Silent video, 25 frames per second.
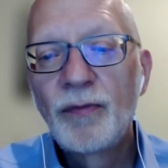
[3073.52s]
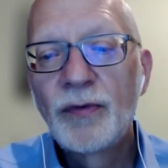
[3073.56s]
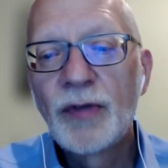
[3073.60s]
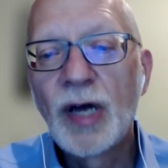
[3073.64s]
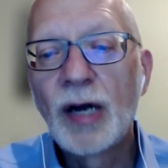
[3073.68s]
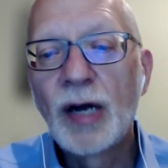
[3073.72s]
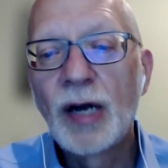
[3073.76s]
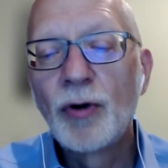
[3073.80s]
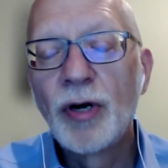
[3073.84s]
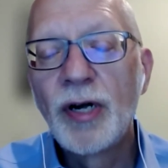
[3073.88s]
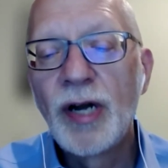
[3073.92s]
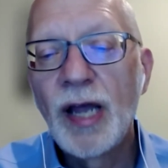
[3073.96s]

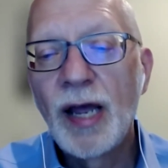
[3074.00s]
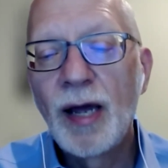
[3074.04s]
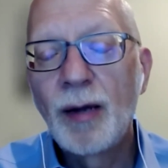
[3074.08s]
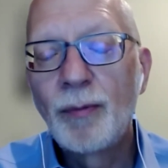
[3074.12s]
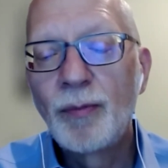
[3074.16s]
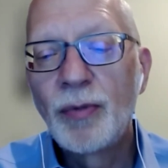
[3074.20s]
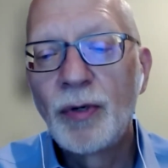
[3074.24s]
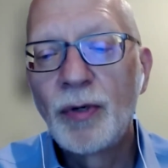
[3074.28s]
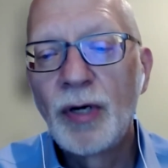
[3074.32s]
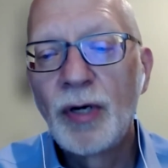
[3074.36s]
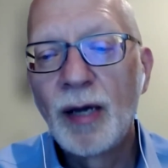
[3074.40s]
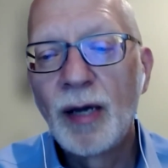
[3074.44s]

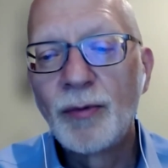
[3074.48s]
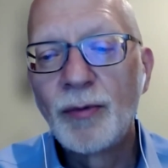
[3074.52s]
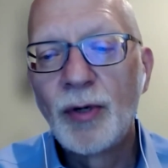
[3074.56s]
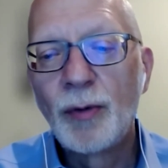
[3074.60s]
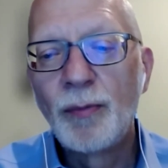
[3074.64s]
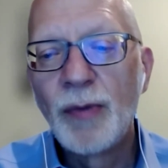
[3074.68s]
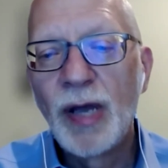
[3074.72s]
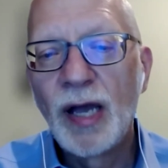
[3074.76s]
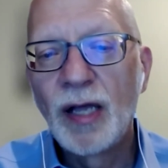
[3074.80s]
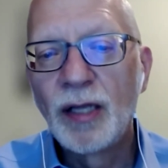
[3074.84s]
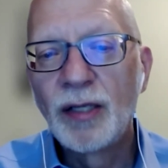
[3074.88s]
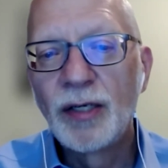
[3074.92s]
thyroid
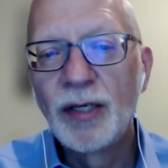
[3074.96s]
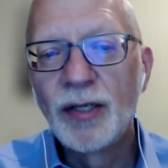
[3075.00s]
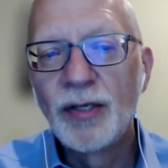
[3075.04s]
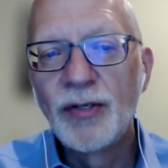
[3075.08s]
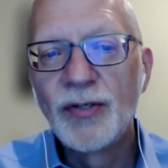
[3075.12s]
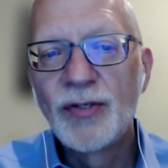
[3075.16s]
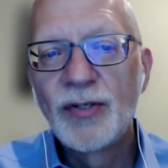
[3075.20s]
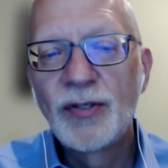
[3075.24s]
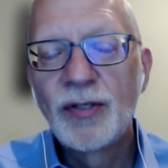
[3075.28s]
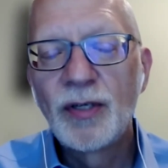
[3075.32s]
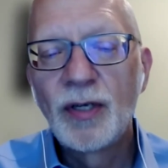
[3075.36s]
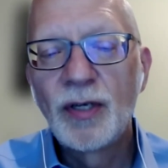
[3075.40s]

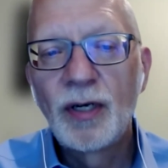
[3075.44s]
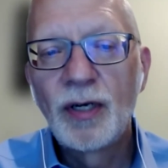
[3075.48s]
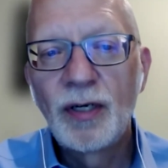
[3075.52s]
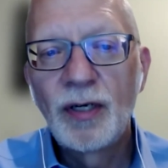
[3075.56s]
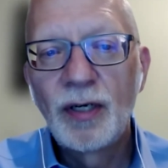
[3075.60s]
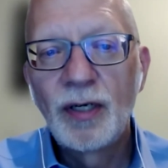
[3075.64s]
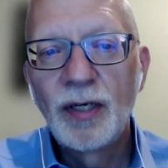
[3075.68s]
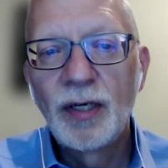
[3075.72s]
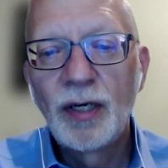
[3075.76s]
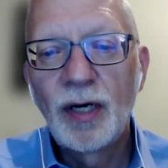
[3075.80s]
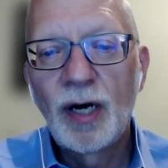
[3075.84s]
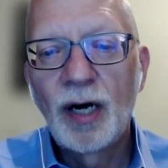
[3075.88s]
abnormalities
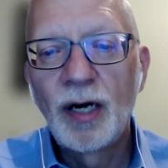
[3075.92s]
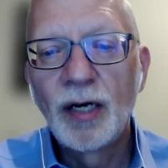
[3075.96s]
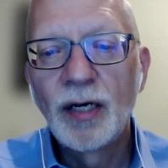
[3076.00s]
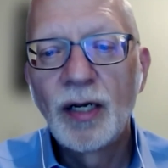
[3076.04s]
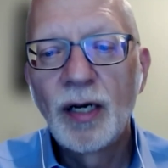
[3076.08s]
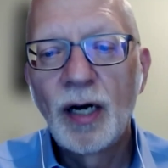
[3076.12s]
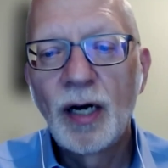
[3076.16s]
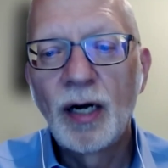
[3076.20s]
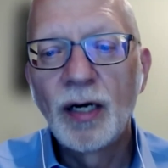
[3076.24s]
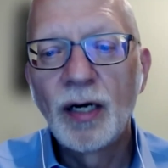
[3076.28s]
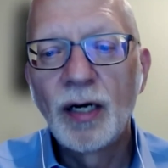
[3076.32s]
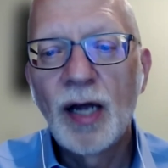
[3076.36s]

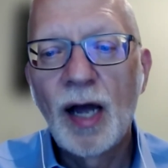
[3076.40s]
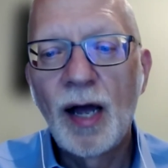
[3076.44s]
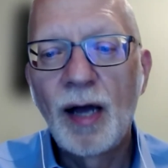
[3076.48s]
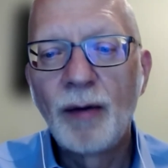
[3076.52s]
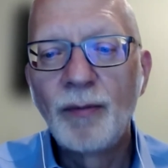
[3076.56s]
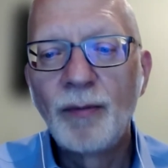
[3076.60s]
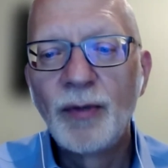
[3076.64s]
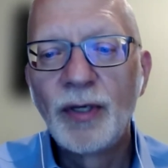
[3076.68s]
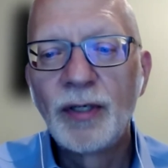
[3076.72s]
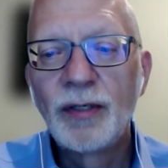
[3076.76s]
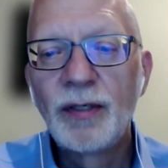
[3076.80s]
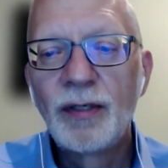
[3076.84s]
are
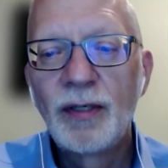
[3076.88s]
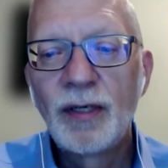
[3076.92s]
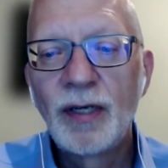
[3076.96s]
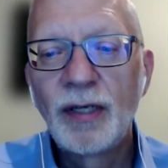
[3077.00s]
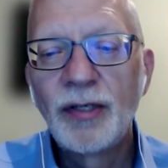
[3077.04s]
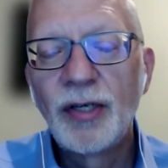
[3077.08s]
common.